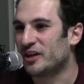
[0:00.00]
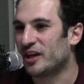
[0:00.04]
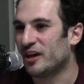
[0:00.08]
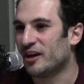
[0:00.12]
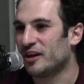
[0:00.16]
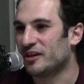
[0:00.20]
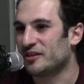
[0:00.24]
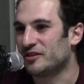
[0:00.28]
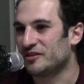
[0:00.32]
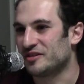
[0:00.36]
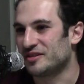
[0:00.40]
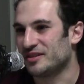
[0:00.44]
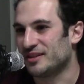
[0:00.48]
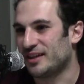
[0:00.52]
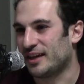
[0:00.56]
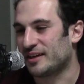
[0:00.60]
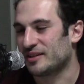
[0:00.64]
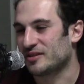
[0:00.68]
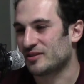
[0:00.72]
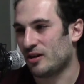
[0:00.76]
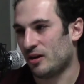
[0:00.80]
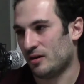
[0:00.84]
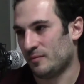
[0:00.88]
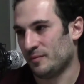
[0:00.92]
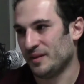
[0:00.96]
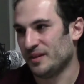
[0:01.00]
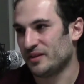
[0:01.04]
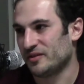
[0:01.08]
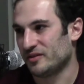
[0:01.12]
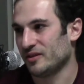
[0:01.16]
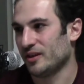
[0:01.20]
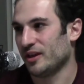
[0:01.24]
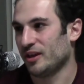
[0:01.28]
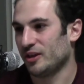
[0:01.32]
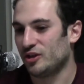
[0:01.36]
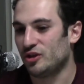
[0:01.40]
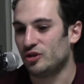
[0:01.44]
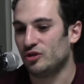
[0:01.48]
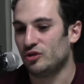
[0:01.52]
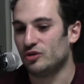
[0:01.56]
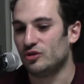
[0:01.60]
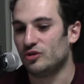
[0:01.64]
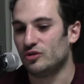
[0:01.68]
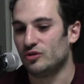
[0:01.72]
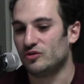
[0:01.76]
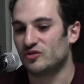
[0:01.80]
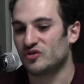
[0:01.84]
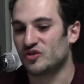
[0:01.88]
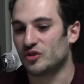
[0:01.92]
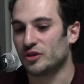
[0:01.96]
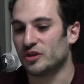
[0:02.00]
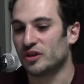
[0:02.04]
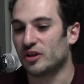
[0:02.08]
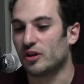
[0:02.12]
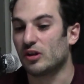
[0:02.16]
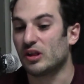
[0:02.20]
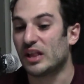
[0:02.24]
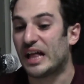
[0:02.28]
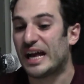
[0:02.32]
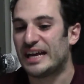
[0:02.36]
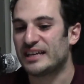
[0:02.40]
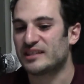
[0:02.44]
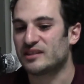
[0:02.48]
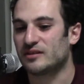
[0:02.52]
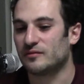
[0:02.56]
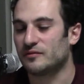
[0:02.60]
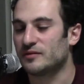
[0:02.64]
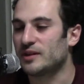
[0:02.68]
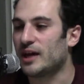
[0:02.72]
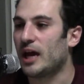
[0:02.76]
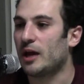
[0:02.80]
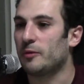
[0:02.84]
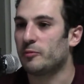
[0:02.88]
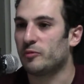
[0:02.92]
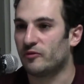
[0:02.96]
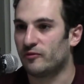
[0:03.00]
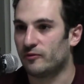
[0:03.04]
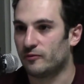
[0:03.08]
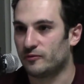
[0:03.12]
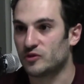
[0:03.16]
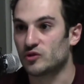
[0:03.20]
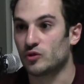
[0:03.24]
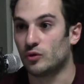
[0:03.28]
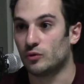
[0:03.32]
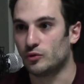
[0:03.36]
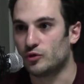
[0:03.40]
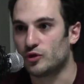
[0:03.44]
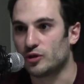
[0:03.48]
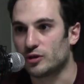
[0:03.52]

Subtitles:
characters in XCOM. It's like certain class of type of soldier,